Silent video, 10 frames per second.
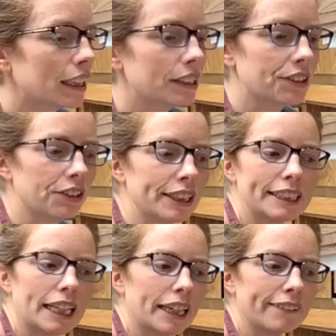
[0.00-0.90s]
necessarily
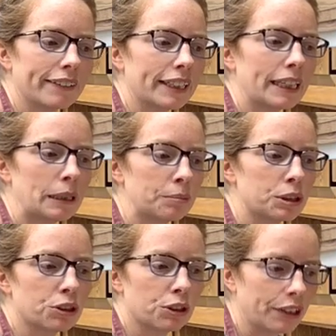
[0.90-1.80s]
say if I keep
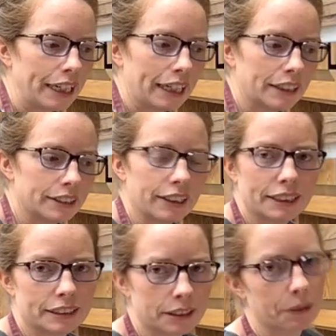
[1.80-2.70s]
stirring it.
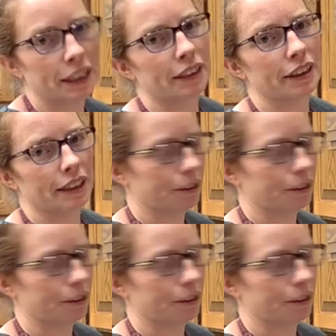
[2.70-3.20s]
That's the thing that I